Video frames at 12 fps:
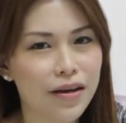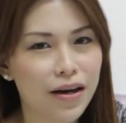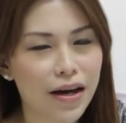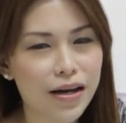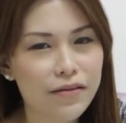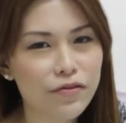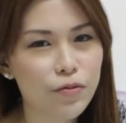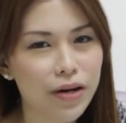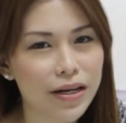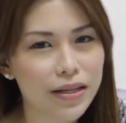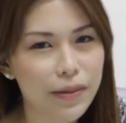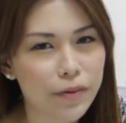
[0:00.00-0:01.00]
Hi
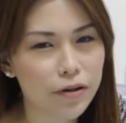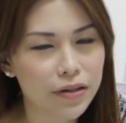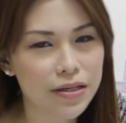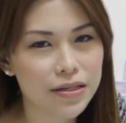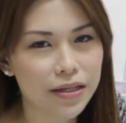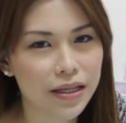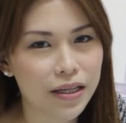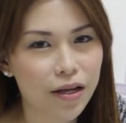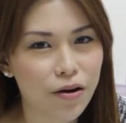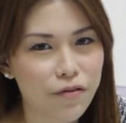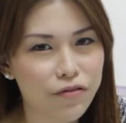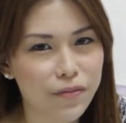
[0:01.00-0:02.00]
everyone, I'm Dr. Celine
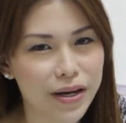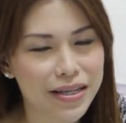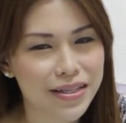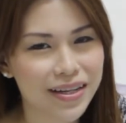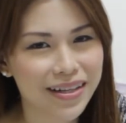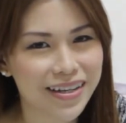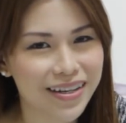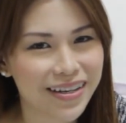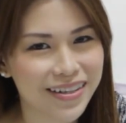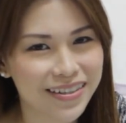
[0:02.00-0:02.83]
Leong from Aesthetic Clinic.